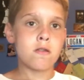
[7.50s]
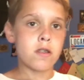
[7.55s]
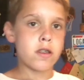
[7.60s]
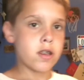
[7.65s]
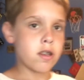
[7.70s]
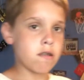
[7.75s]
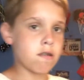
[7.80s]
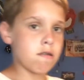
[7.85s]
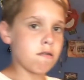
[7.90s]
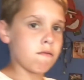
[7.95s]

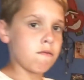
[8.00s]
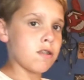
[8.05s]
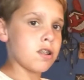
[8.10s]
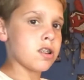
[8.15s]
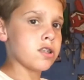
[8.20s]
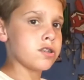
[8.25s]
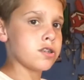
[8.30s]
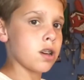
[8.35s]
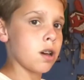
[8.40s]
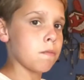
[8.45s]
Hey,
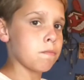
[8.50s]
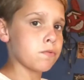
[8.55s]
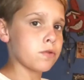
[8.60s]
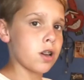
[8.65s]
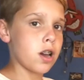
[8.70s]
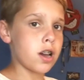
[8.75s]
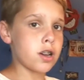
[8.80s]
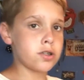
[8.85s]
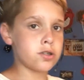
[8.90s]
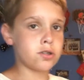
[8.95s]
what's up,
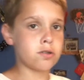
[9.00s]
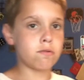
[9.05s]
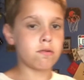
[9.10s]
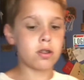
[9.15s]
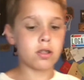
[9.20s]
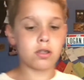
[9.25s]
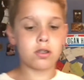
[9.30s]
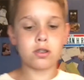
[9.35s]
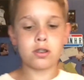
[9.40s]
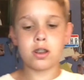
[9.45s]
guys? You
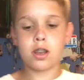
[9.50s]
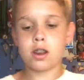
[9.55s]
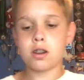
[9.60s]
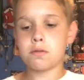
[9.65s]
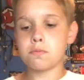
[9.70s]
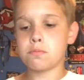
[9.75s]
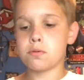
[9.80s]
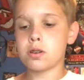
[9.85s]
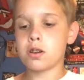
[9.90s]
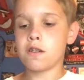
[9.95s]
want to learn how
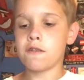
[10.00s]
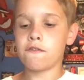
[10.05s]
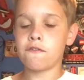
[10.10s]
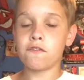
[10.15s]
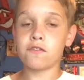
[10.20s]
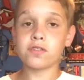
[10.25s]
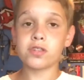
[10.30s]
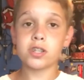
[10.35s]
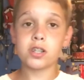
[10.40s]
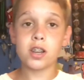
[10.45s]
to win a
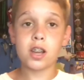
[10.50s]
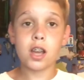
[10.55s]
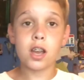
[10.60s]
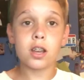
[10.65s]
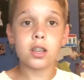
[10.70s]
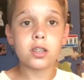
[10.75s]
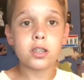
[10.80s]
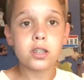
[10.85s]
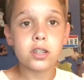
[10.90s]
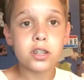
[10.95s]
free
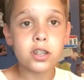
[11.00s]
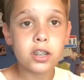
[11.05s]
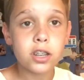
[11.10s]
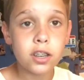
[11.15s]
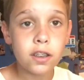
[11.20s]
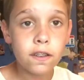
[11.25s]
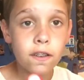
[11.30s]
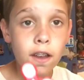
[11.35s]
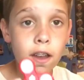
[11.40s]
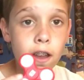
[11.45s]

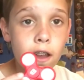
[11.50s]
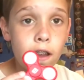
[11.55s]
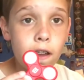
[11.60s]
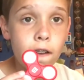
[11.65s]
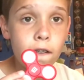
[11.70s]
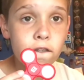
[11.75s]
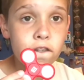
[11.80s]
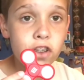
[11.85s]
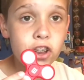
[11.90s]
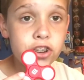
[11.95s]
LED
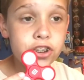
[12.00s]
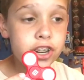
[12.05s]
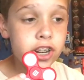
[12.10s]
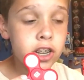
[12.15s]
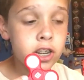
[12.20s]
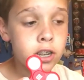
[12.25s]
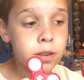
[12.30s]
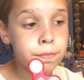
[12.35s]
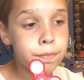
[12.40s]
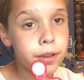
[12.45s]

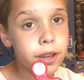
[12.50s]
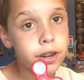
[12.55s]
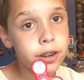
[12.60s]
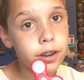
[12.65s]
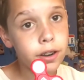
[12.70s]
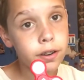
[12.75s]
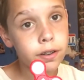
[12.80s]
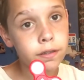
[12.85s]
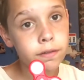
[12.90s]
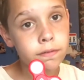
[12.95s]
fidget
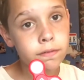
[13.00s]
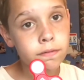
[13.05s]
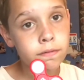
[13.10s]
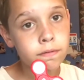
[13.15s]
spinner?